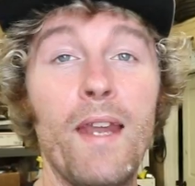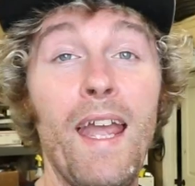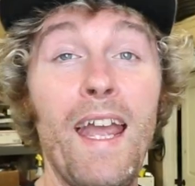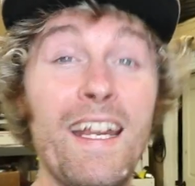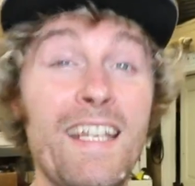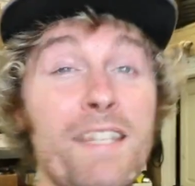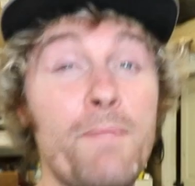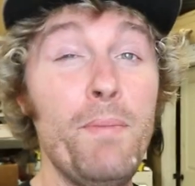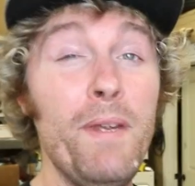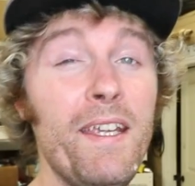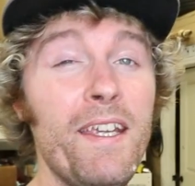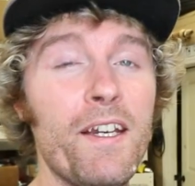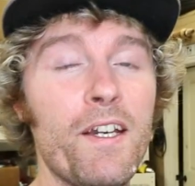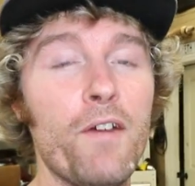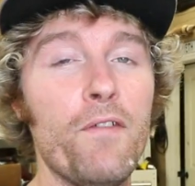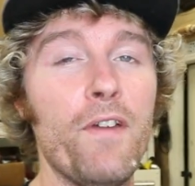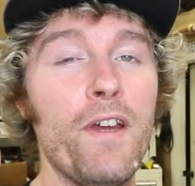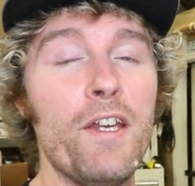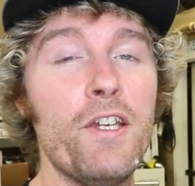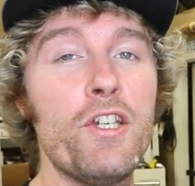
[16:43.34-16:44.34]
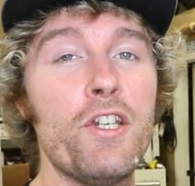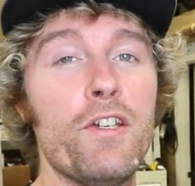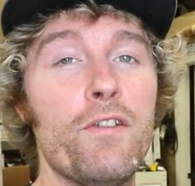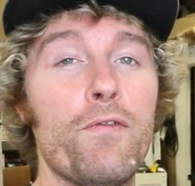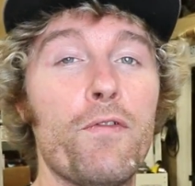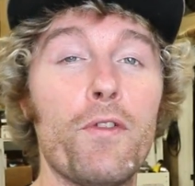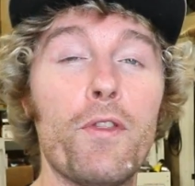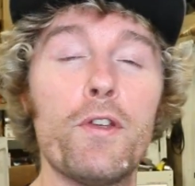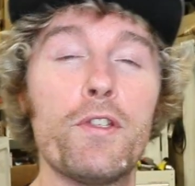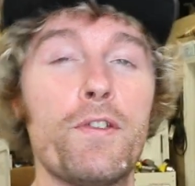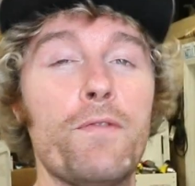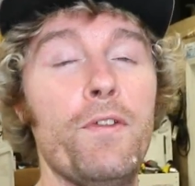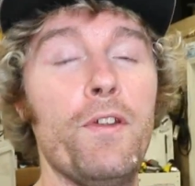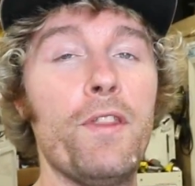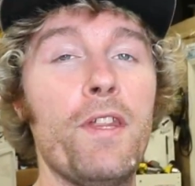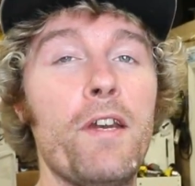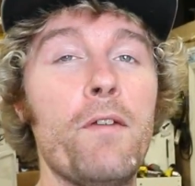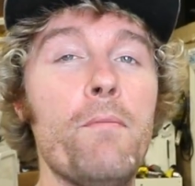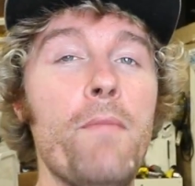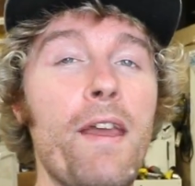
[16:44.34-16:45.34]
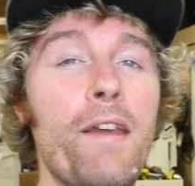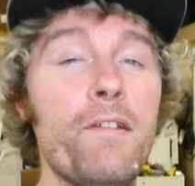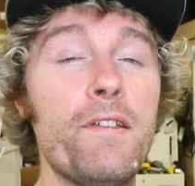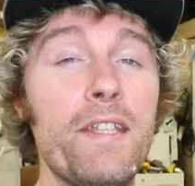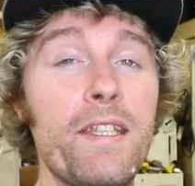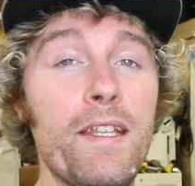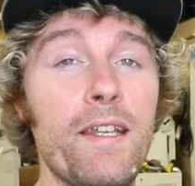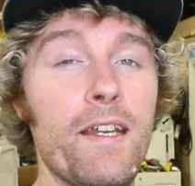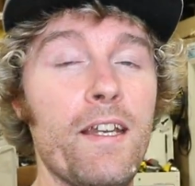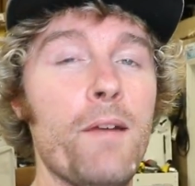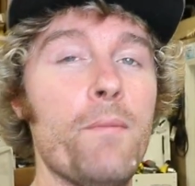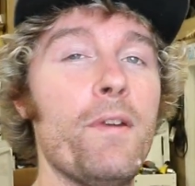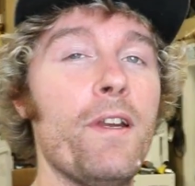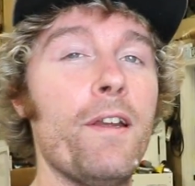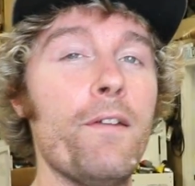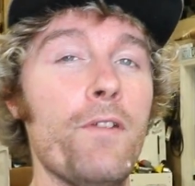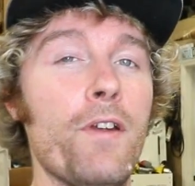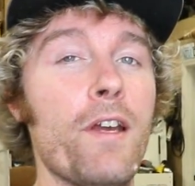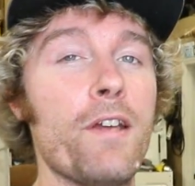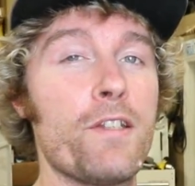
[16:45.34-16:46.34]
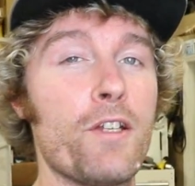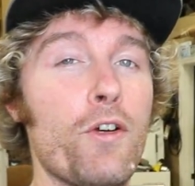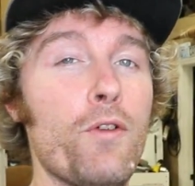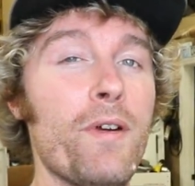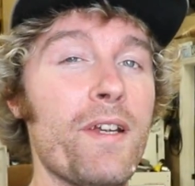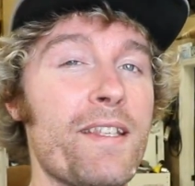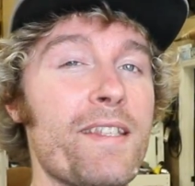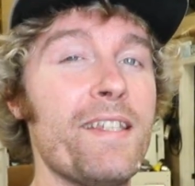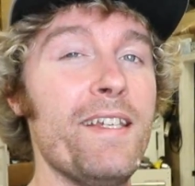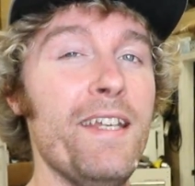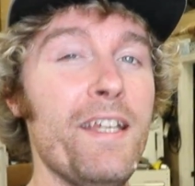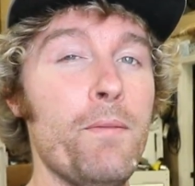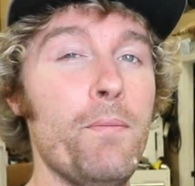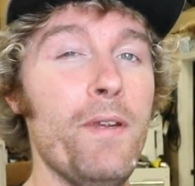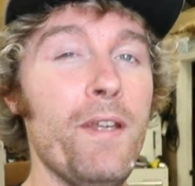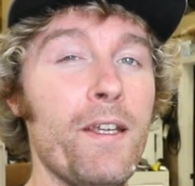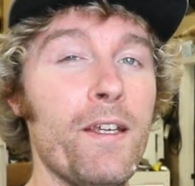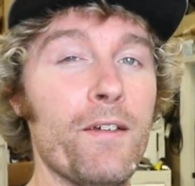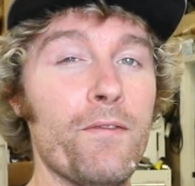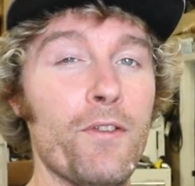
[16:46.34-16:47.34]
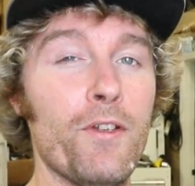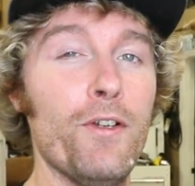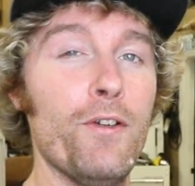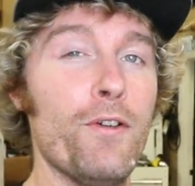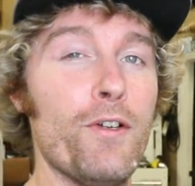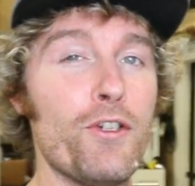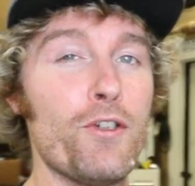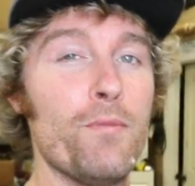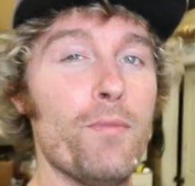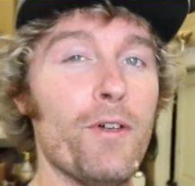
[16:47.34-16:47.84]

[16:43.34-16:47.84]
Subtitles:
And speaking of engine, for those of you that have made it to the end, I'm gonna give you guys a quick sneak peek of the new engine